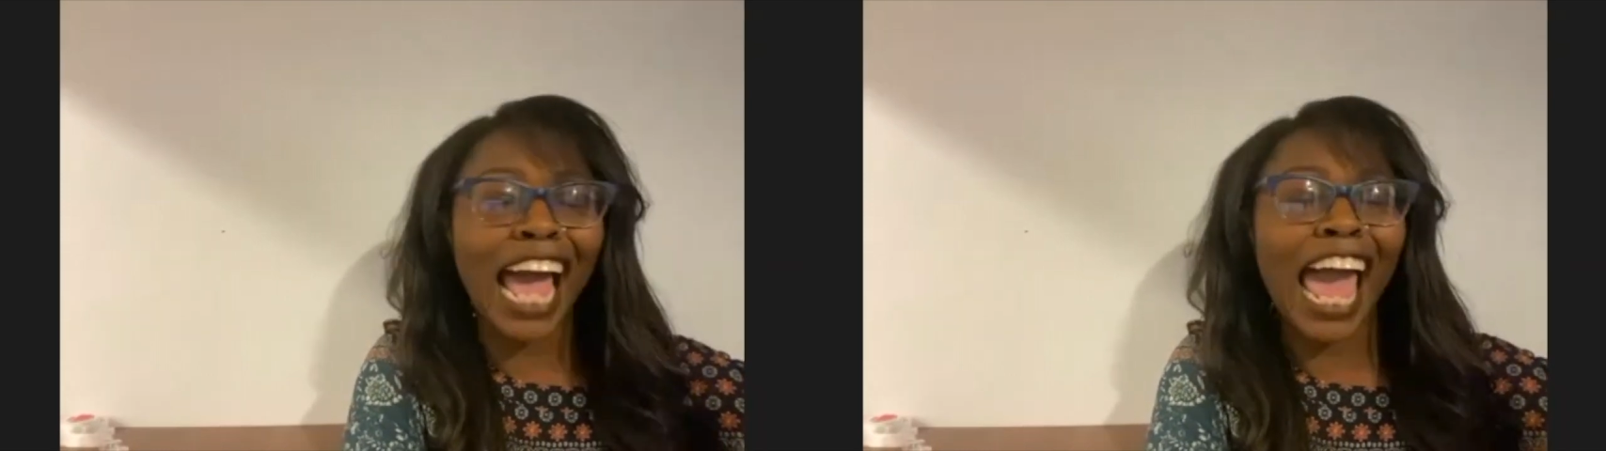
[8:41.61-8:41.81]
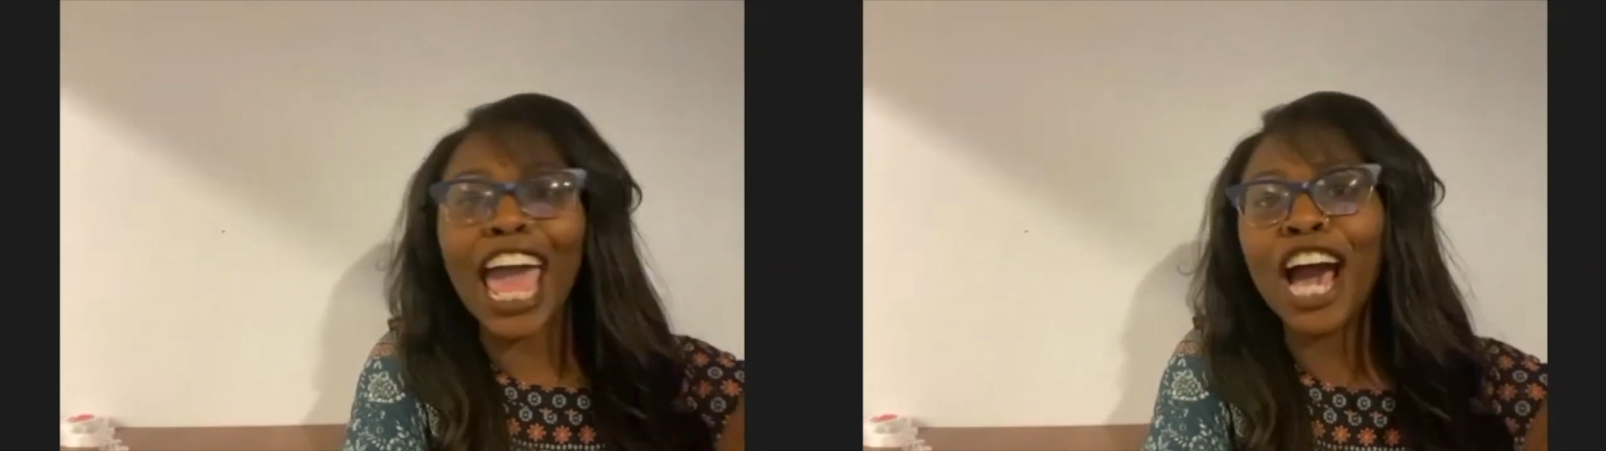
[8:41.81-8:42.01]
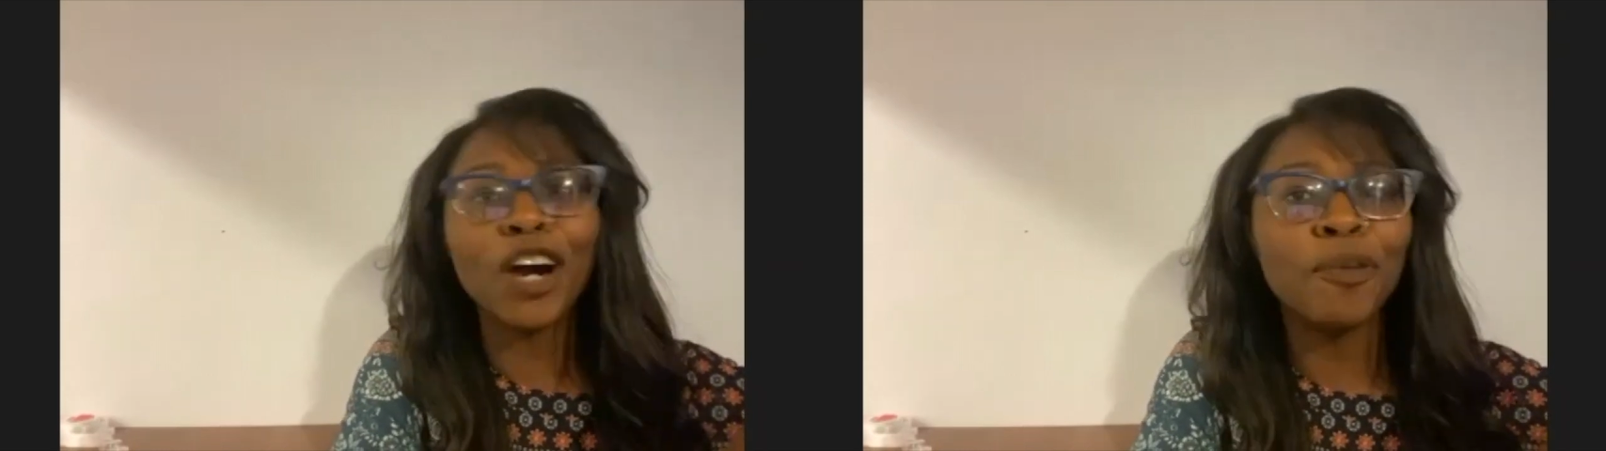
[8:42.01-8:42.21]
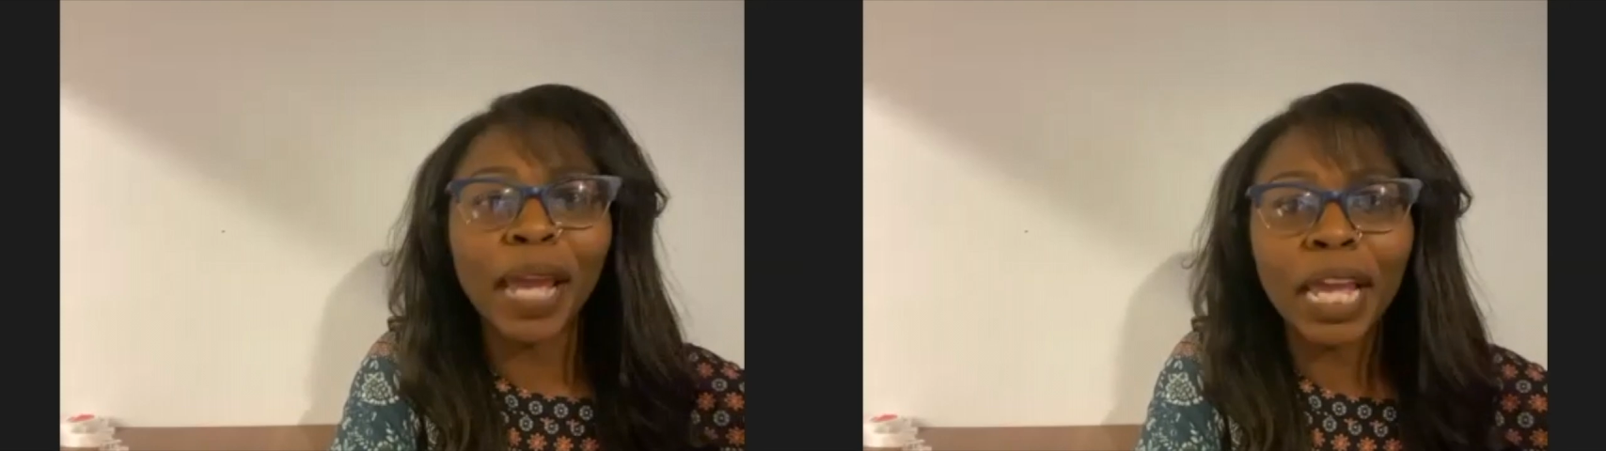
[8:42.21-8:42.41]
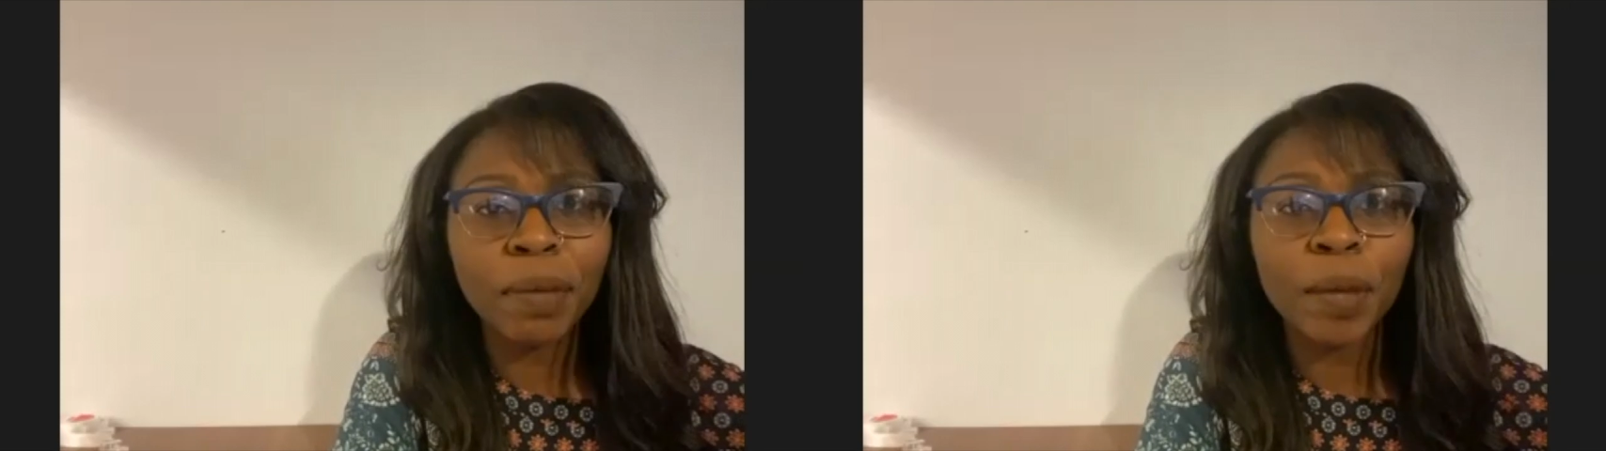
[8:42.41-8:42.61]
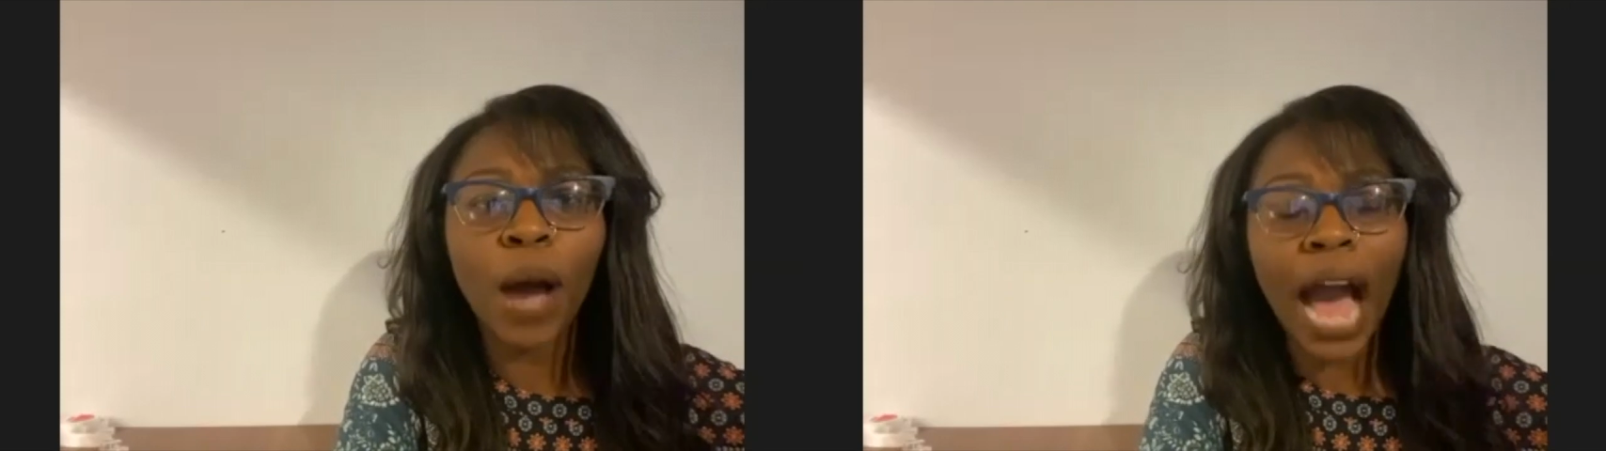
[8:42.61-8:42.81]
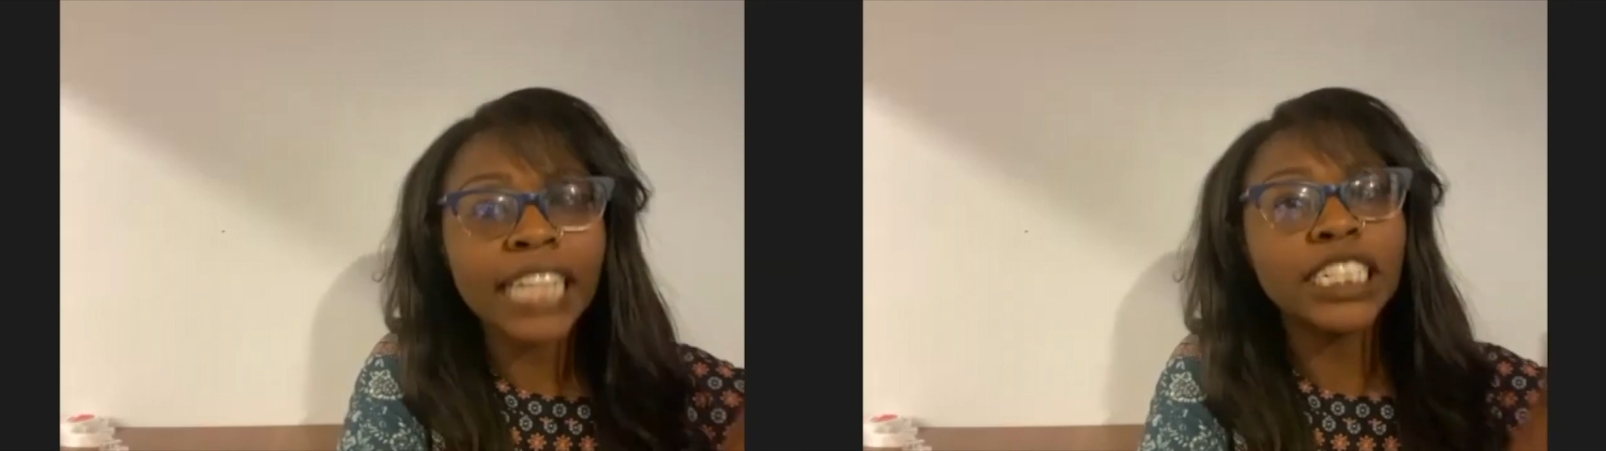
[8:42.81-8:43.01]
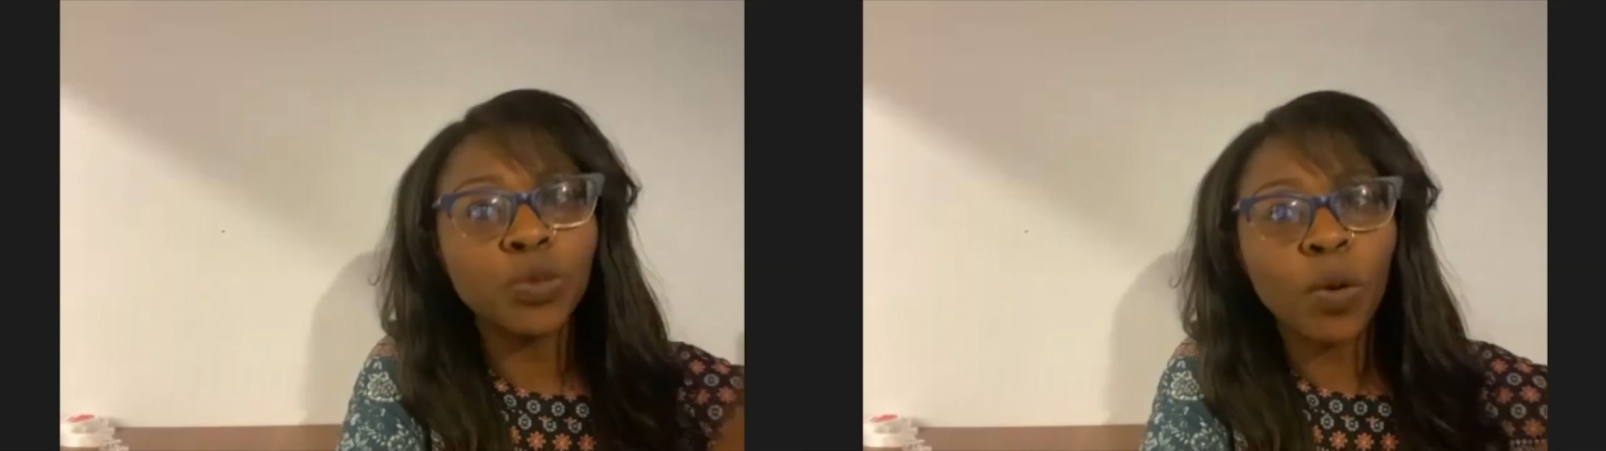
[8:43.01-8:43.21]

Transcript: helping people. I just